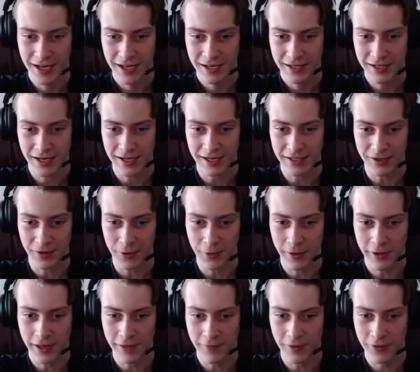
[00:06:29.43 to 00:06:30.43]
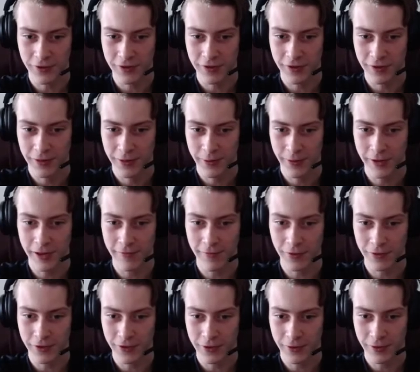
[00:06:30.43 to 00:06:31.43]
Can I get to 30 levels? 30
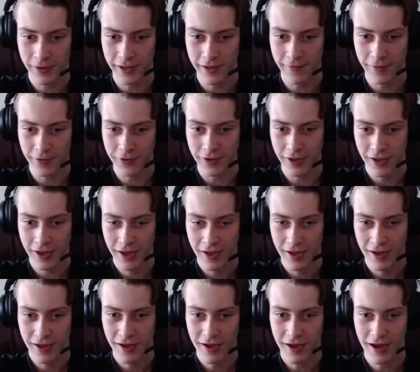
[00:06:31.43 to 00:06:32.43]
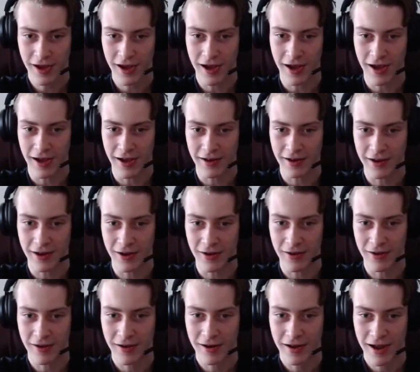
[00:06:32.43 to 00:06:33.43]
levels? 30 levels? No.
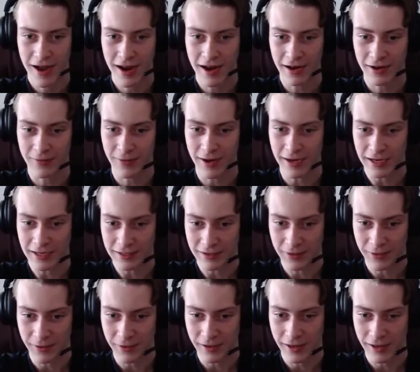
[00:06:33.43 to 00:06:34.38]
I didn't quite get to 30